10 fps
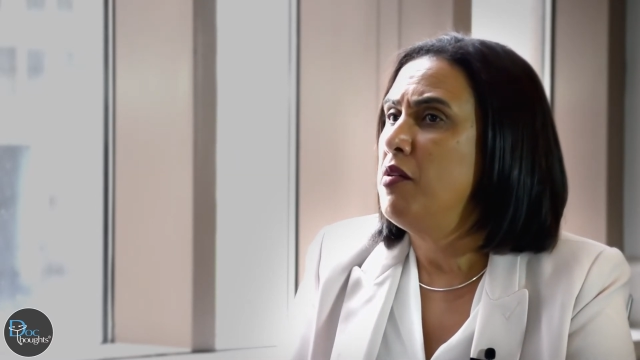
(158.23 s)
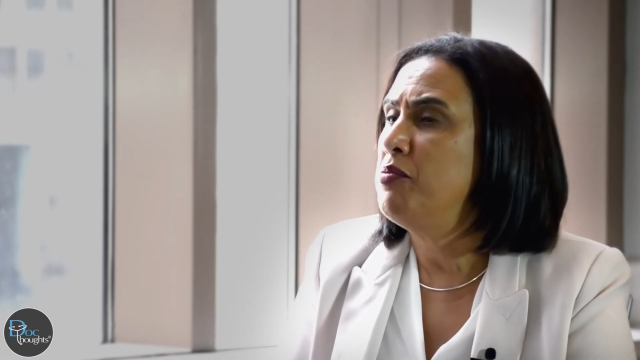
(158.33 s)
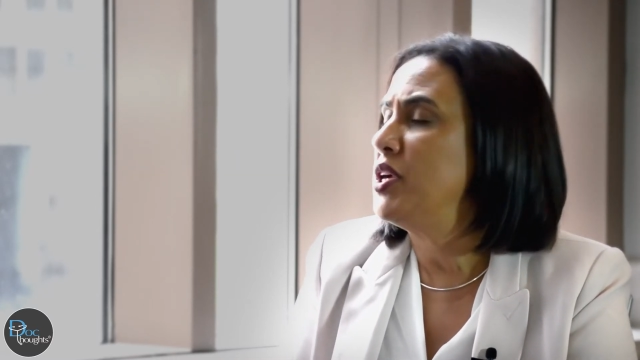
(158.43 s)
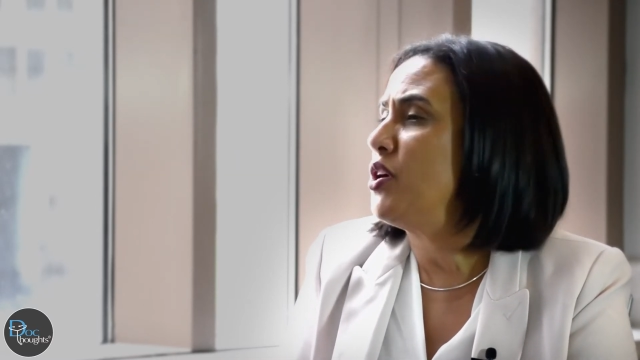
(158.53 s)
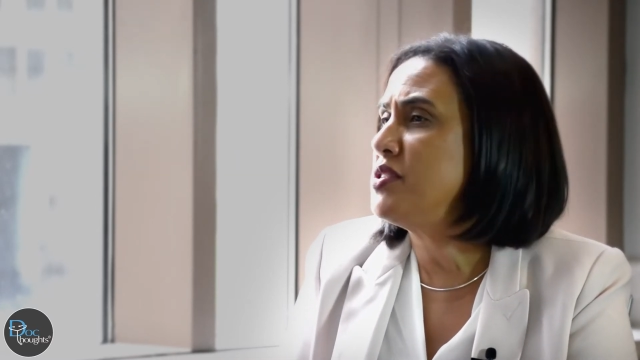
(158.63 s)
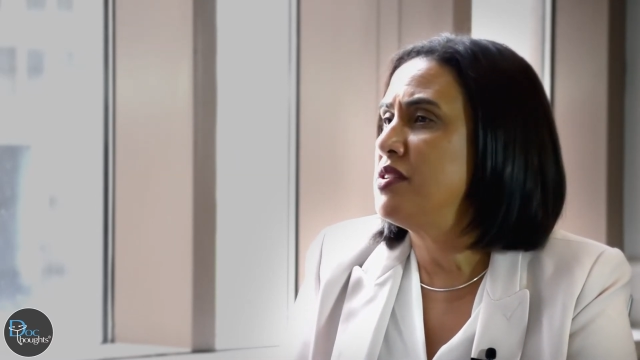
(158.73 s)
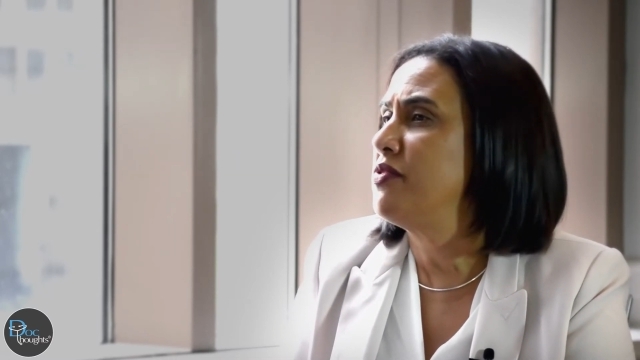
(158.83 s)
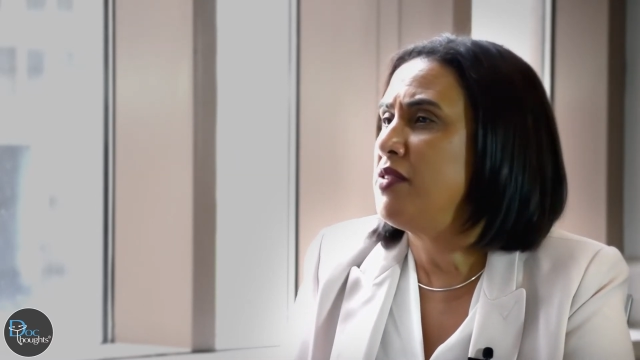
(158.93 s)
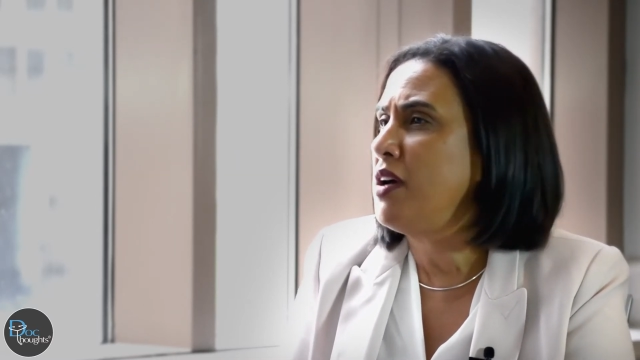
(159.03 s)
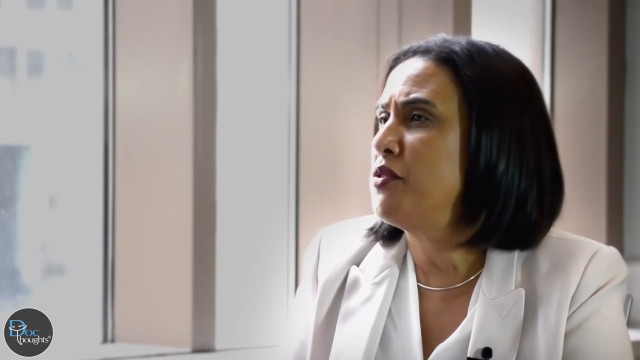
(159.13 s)
because of
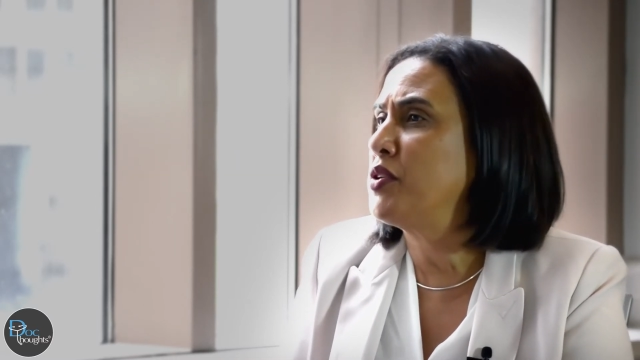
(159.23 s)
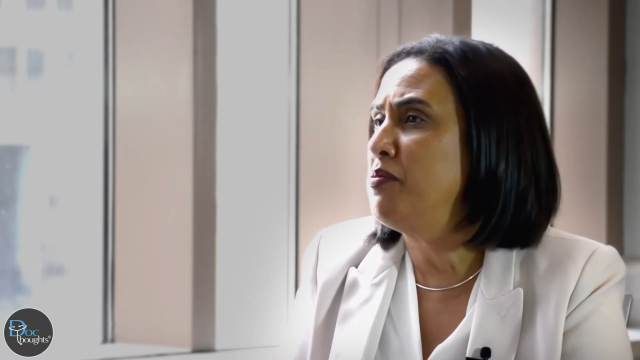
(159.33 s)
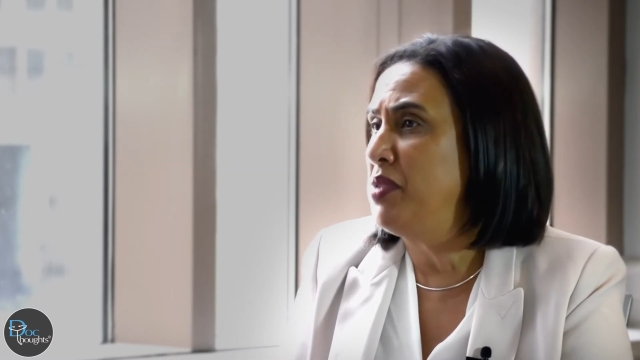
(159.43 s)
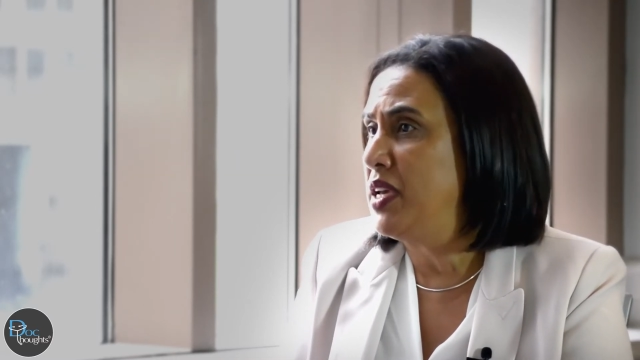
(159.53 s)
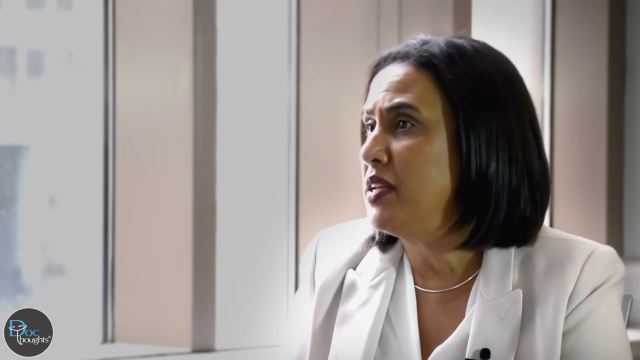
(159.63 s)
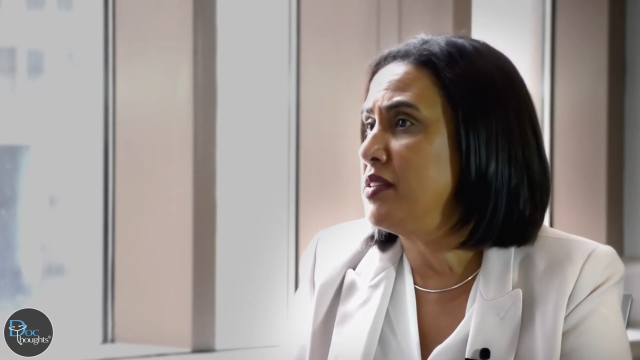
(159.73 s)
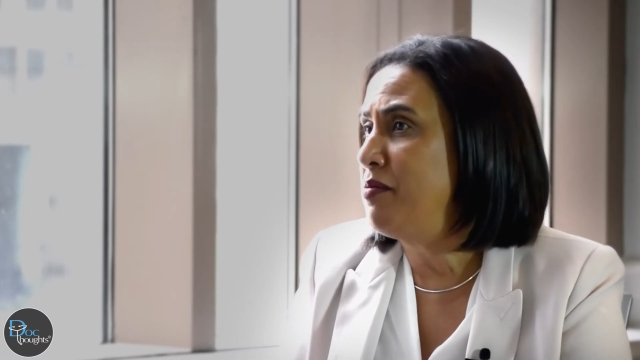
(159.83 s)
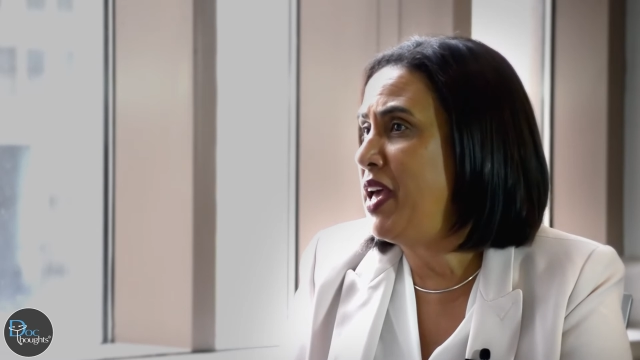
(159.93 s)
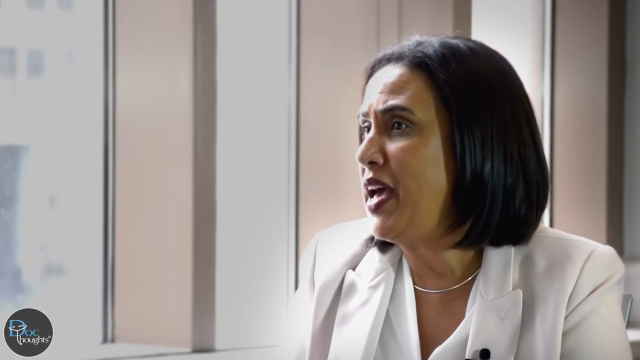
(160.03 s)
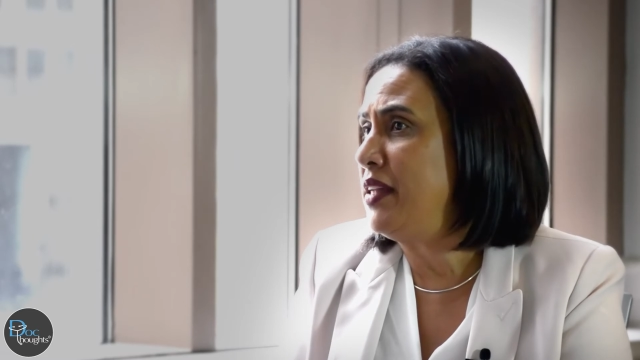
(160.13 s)
other competing
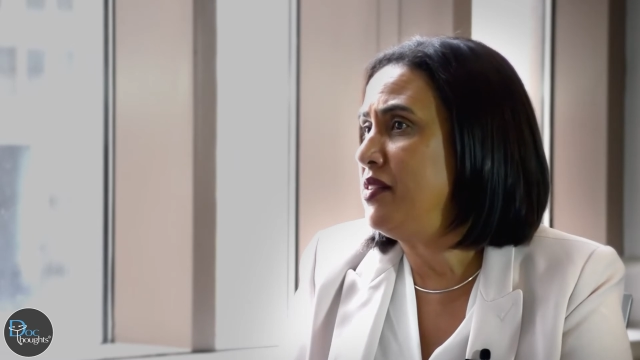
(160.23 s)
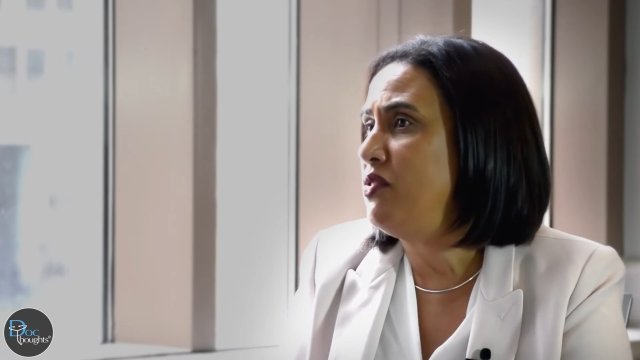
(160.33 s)
demands.